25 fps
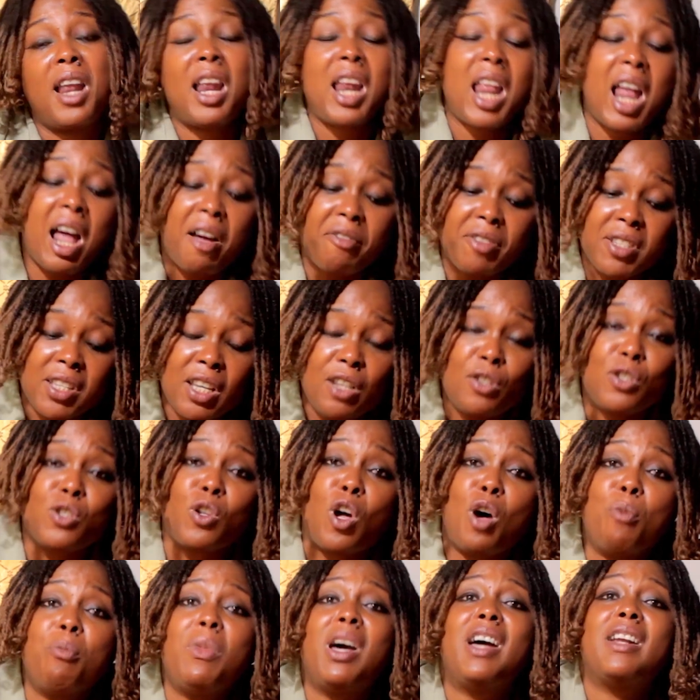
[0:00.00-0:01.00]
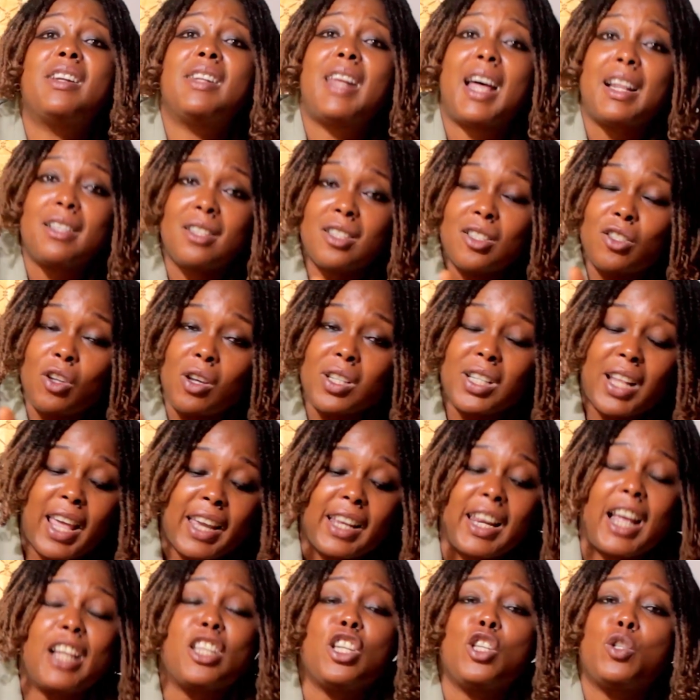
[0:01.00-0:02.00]
Now I have seen some that just
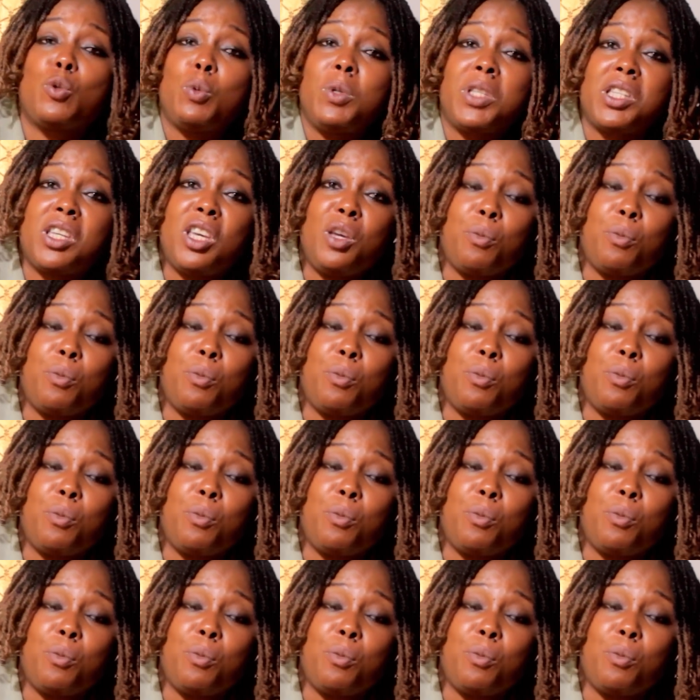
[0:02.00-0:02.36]
like that, it will